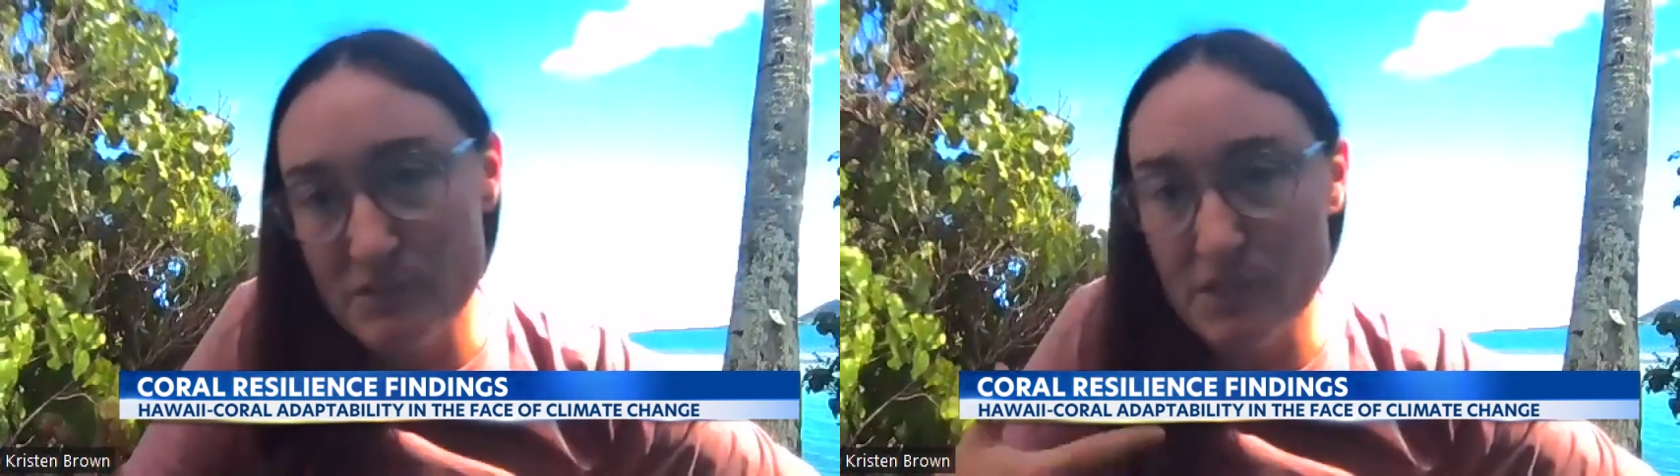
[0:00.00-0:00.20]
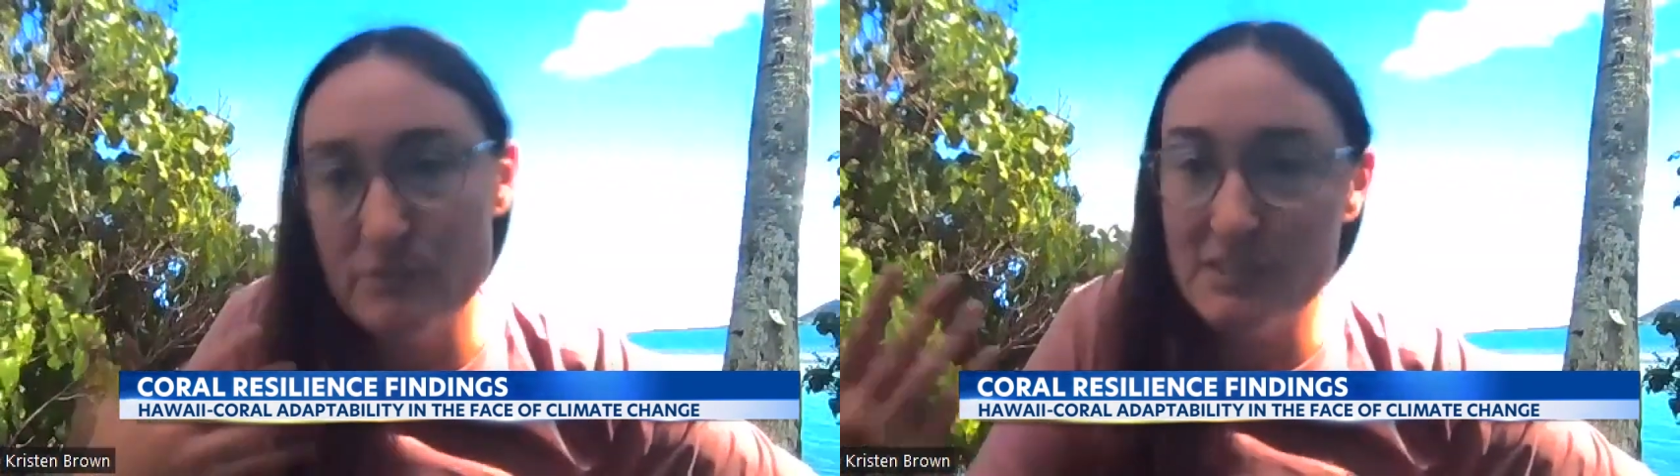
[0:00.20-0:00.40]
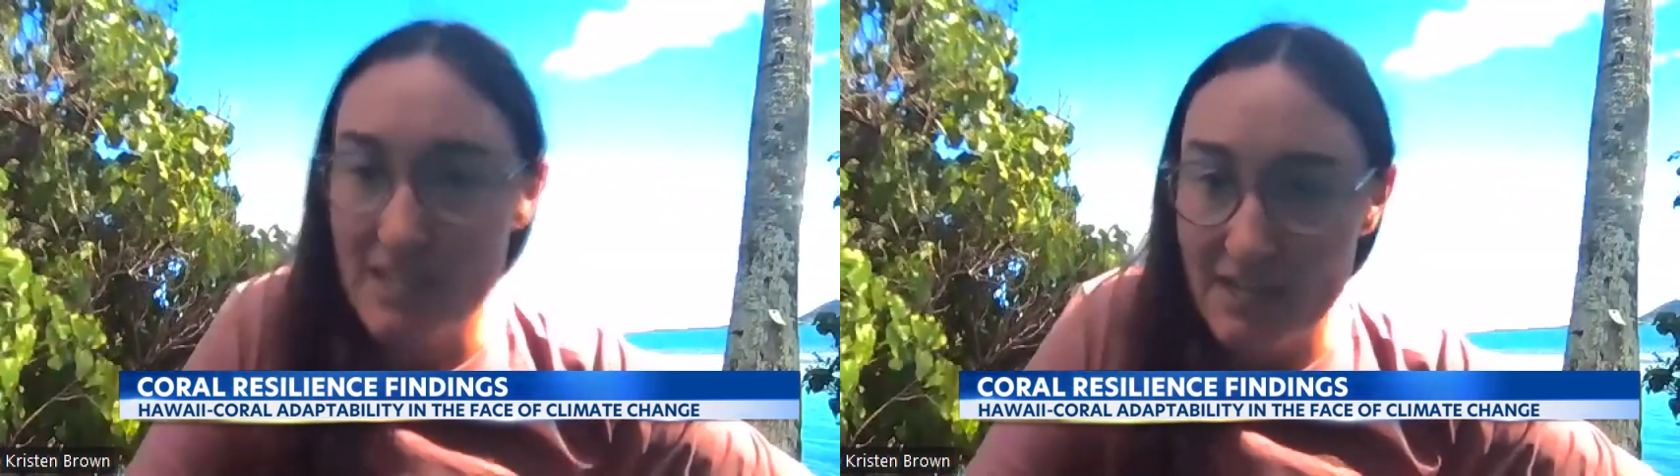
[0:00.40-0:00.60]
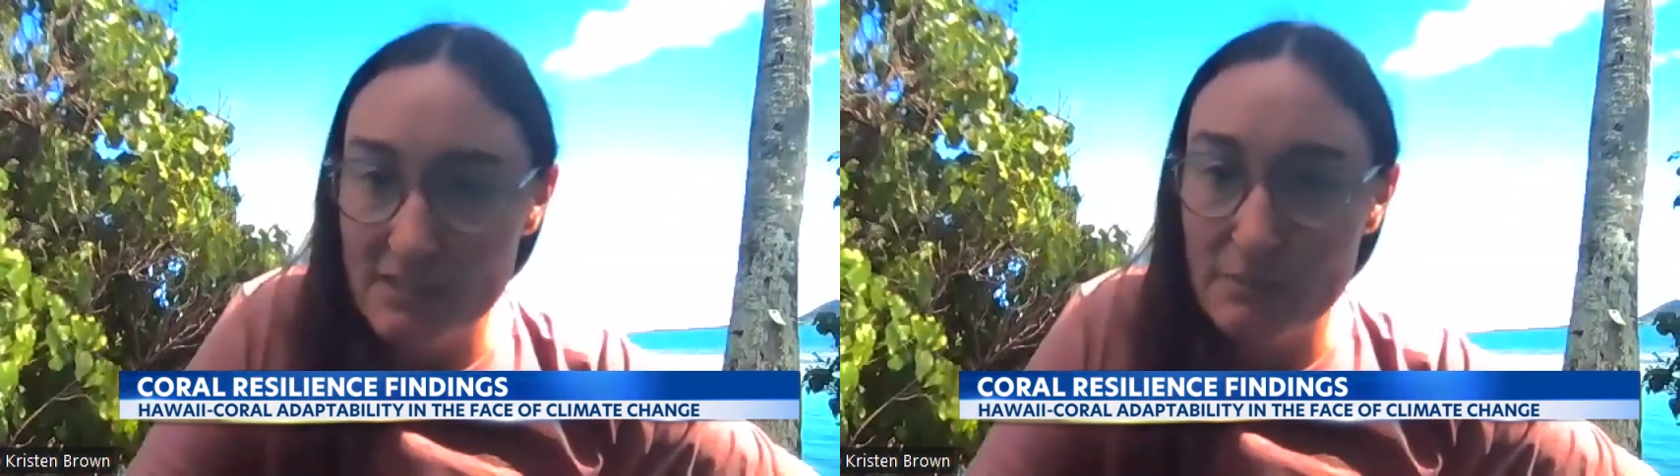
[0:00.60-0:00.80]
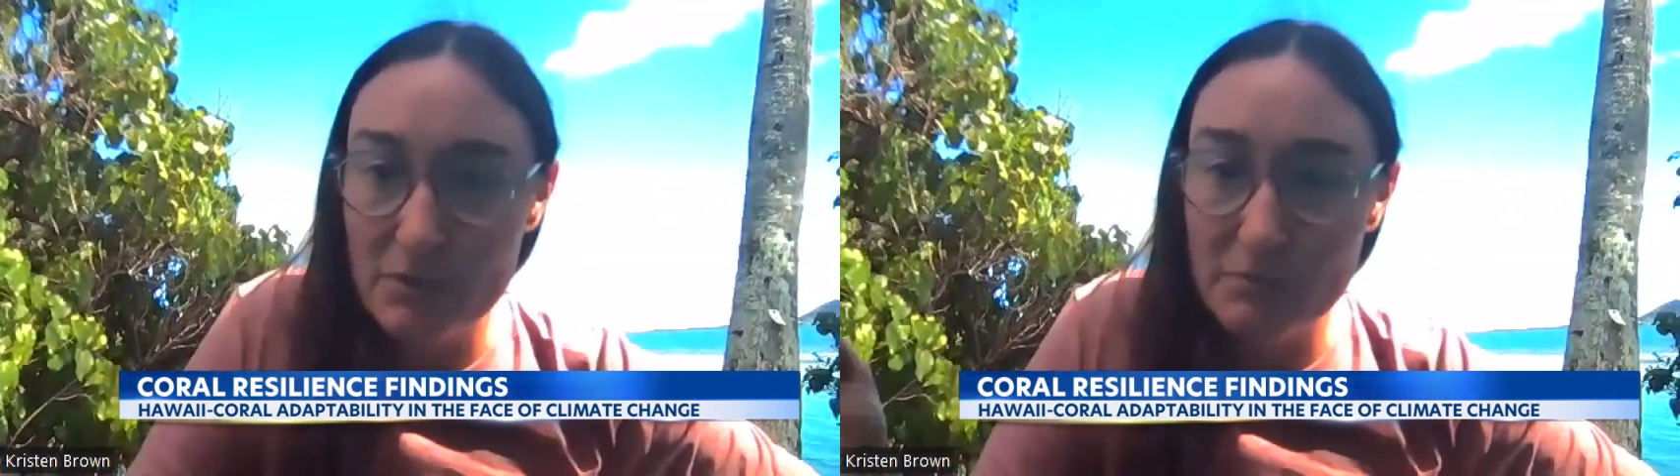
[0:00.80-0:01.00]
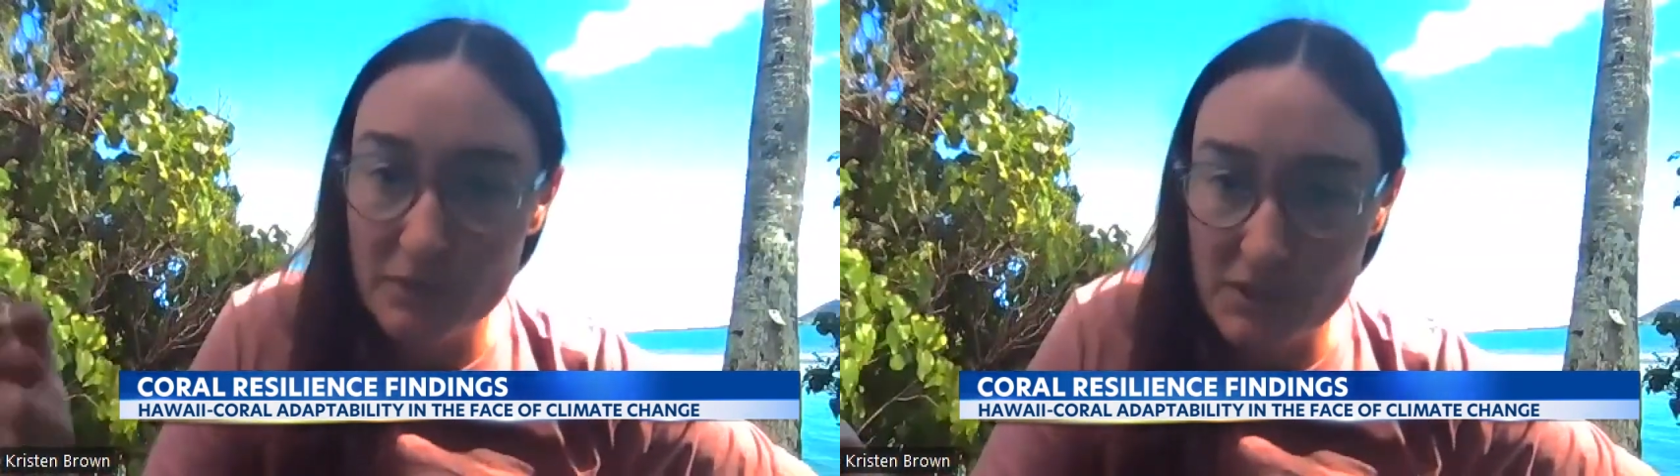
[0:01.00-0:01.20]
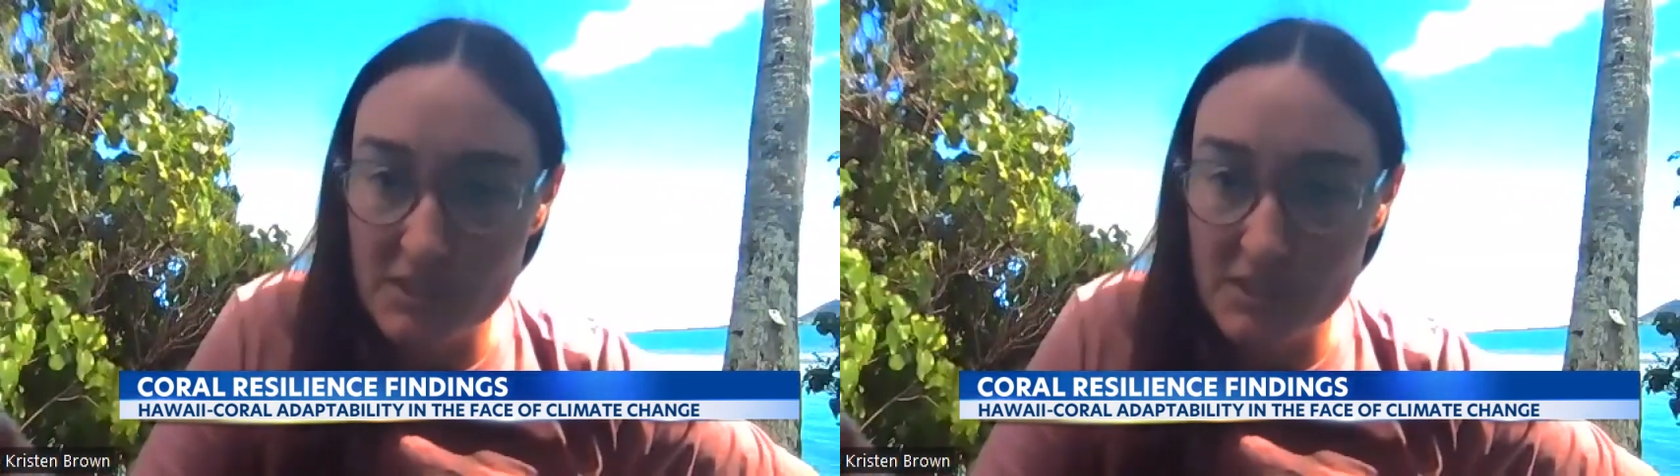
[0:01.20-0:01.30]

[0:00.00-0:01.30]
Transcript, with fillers: so we tagged both bleaching